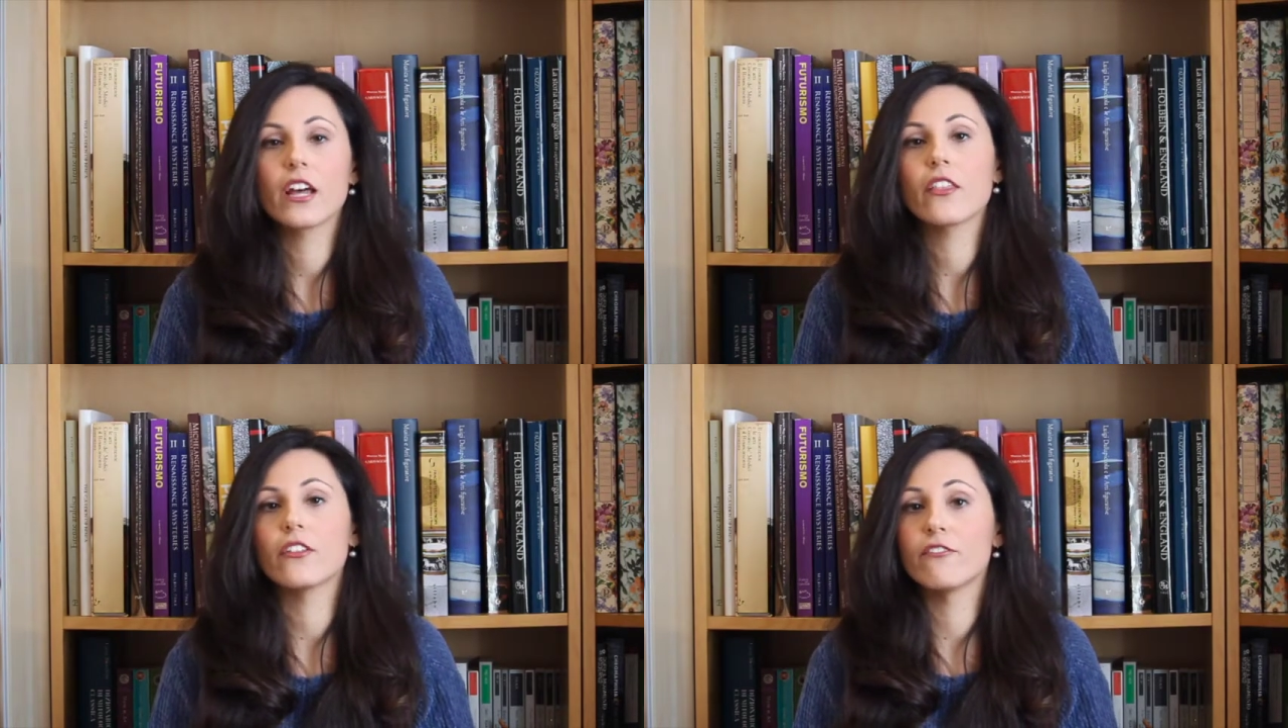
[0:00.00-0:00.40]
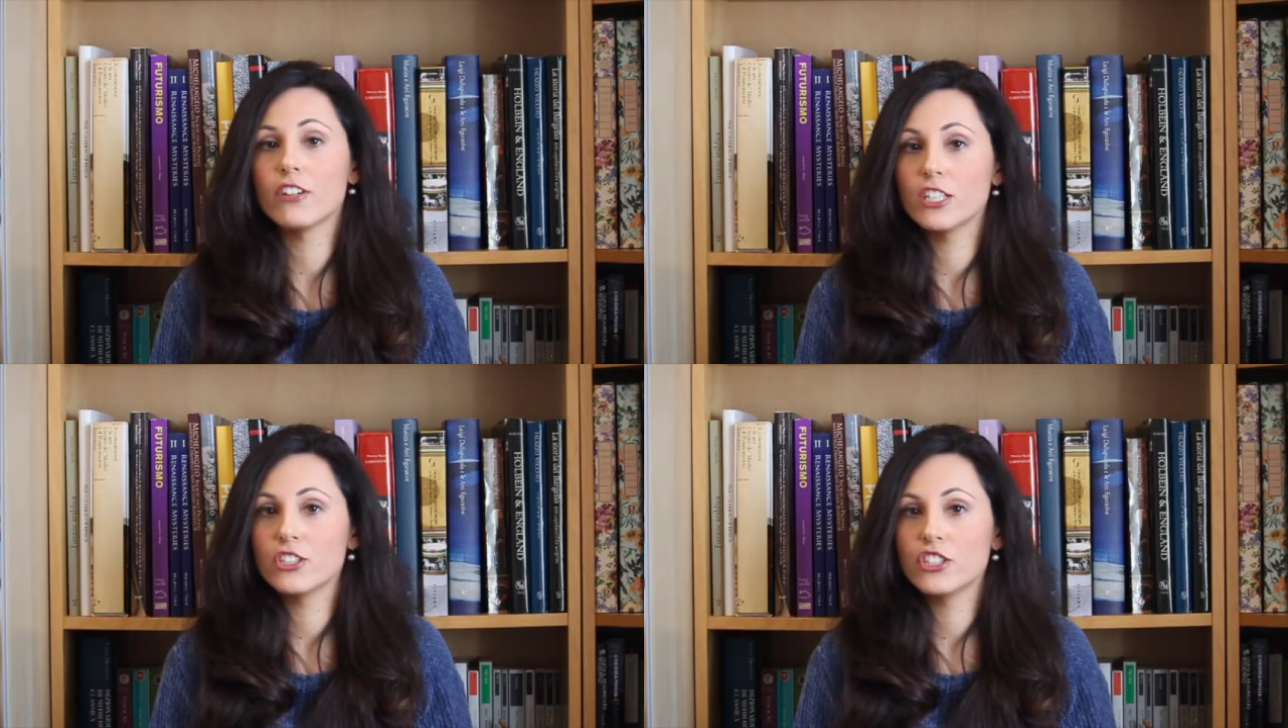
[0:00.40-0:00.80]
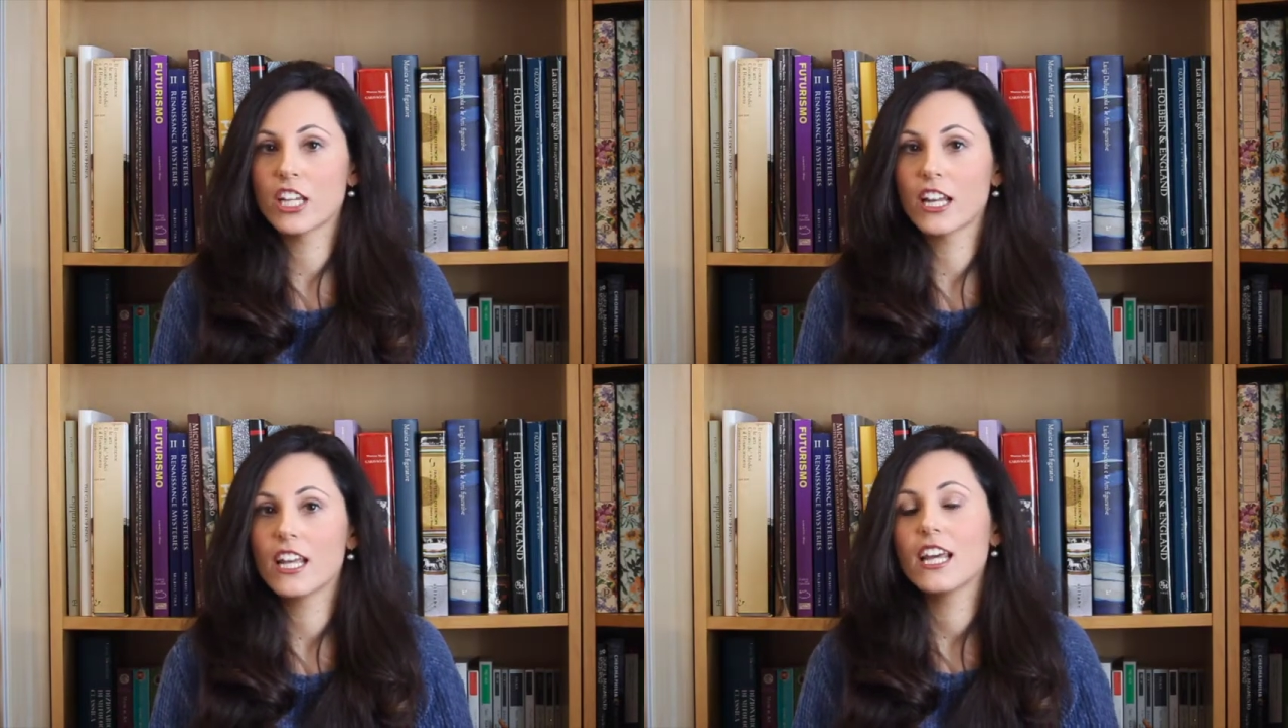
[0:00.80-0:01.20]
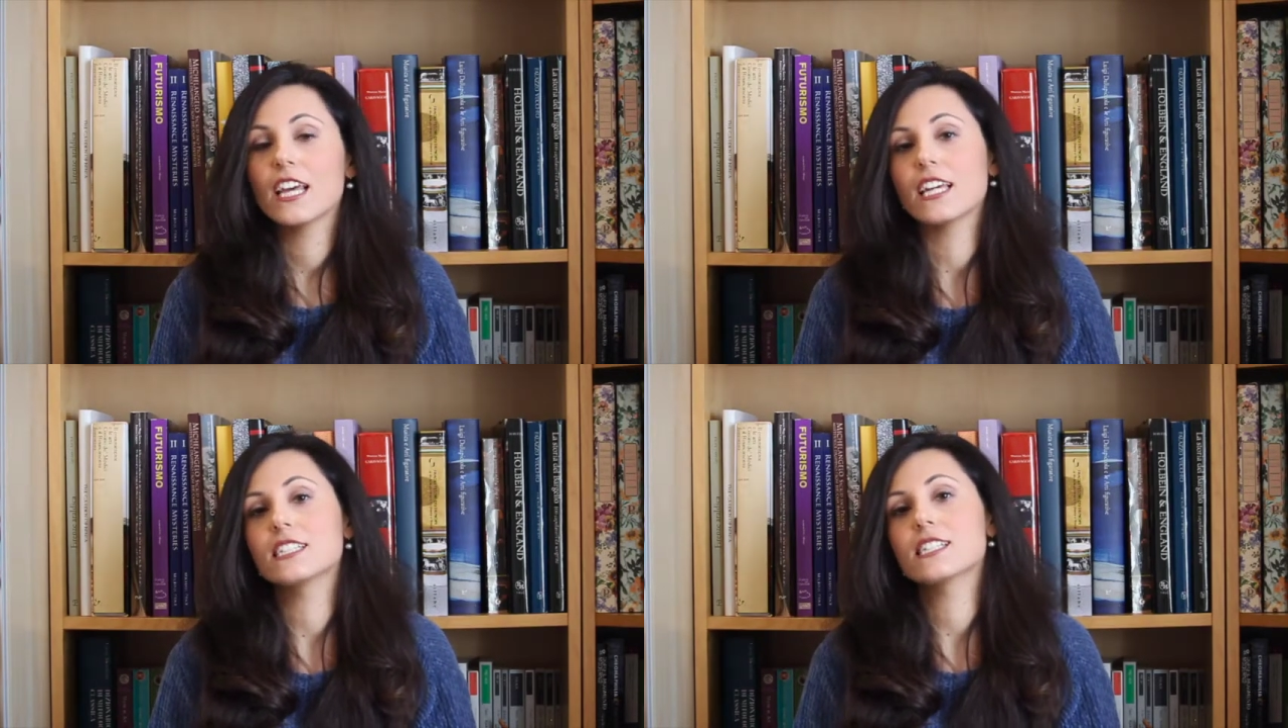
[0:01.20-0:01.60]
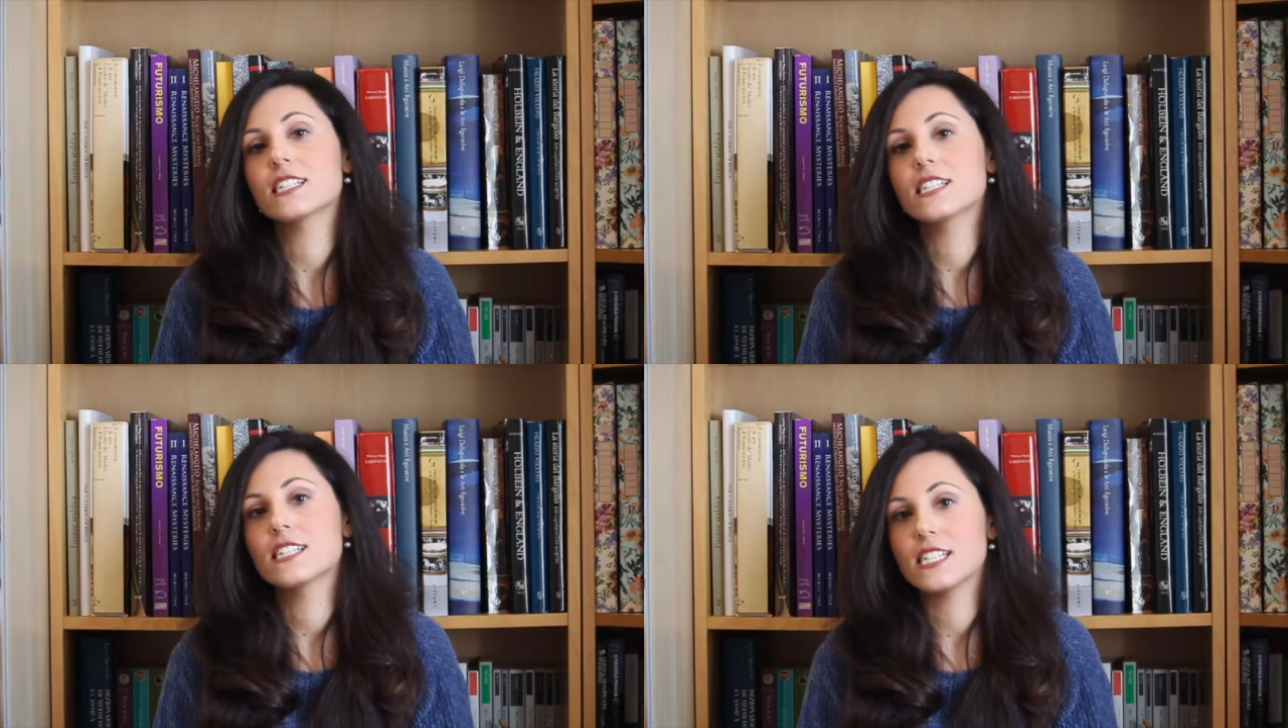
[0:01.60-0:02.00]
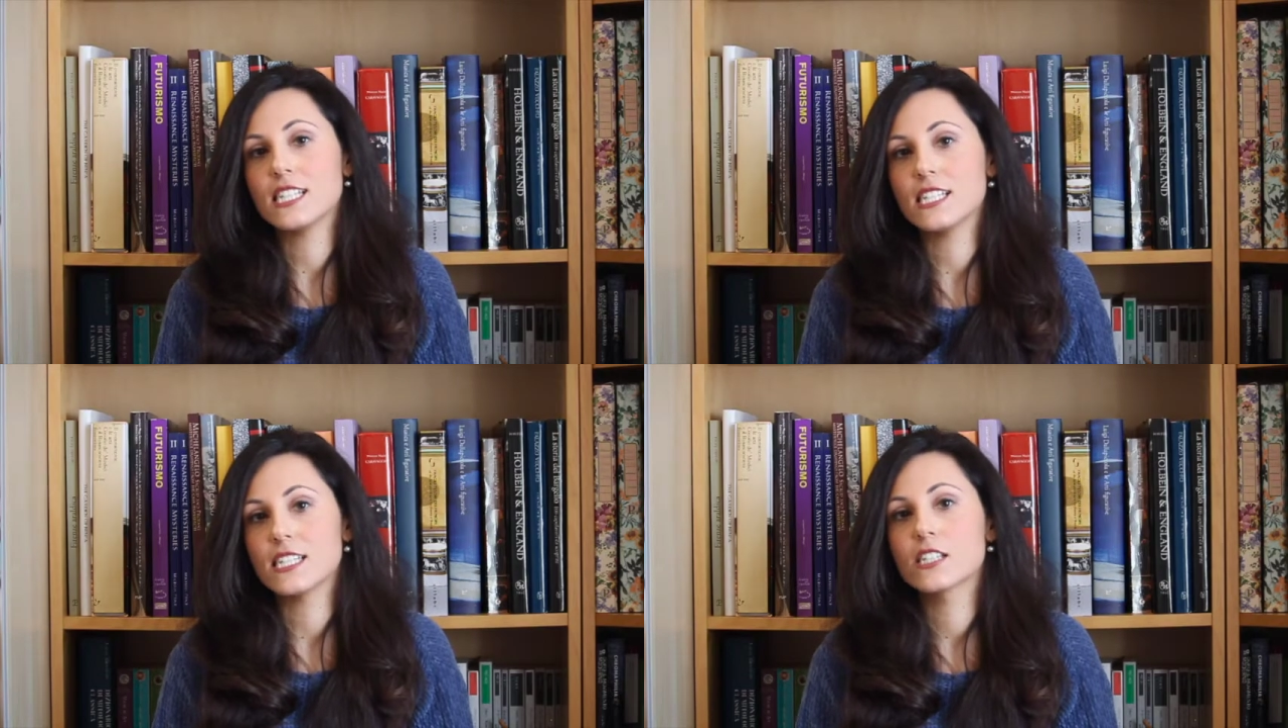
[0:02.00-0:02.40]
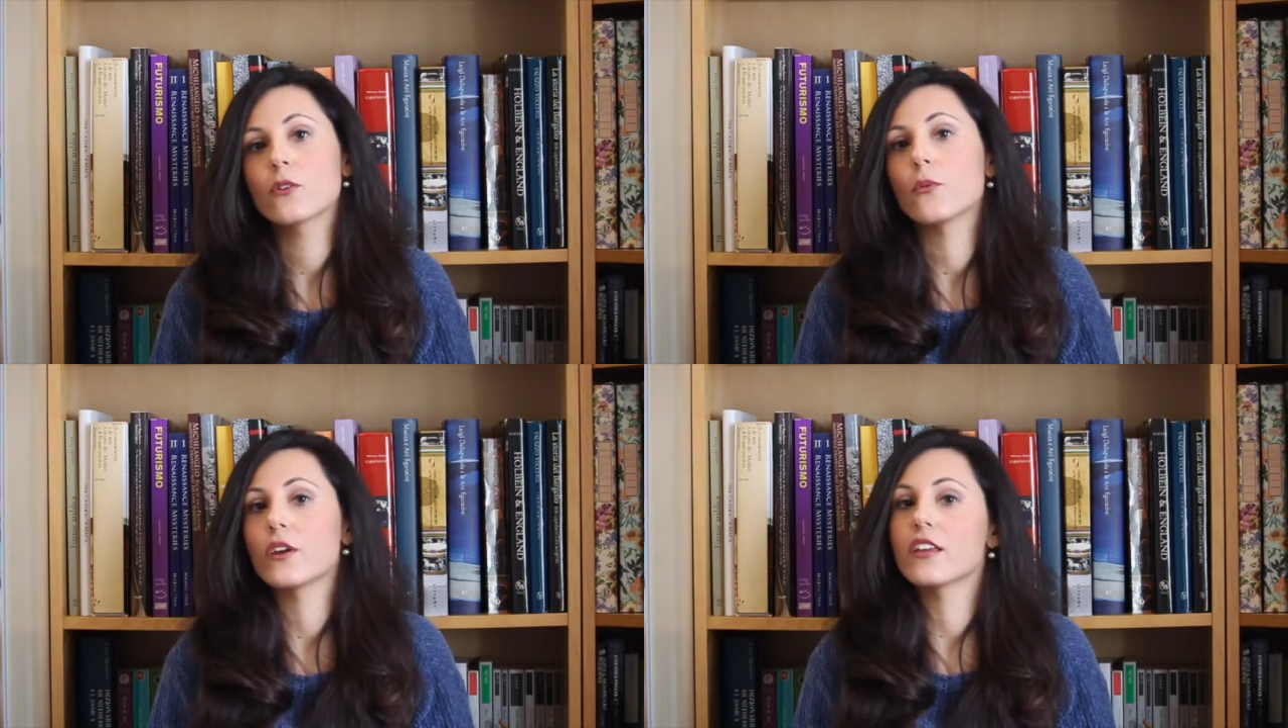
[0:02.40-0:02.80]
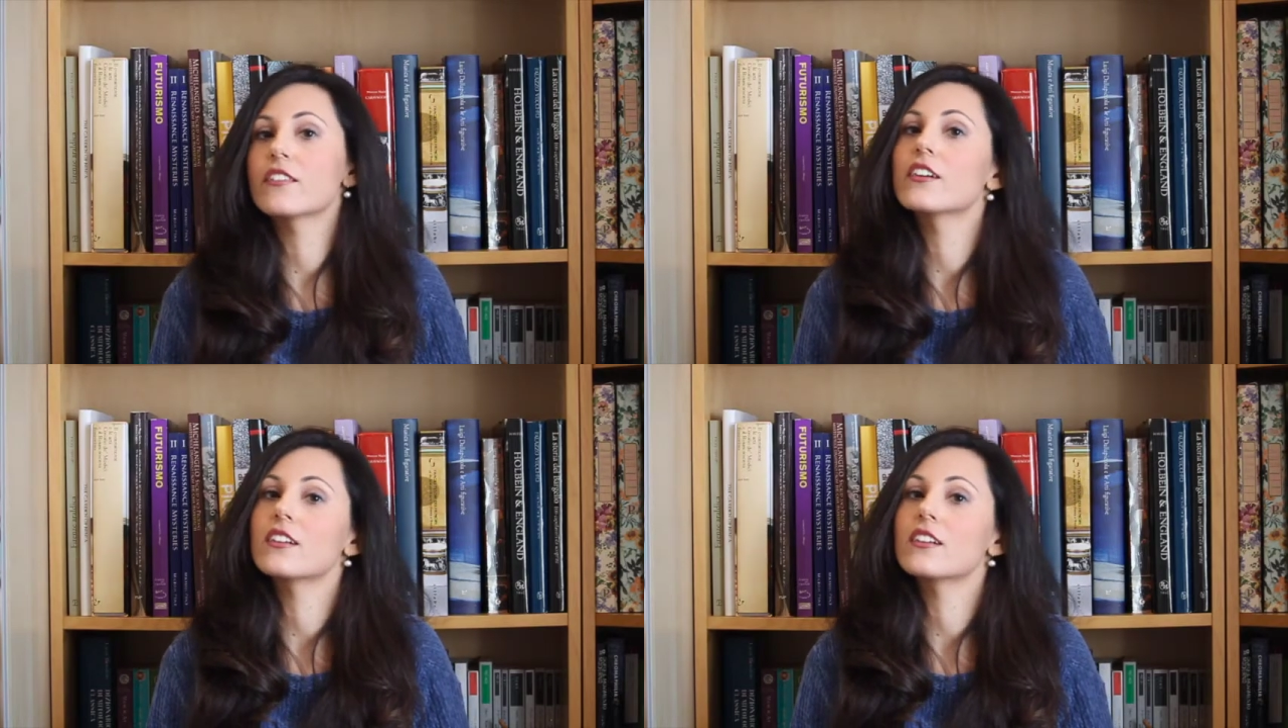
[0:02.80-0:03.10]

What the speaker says: The Virgin intercedes with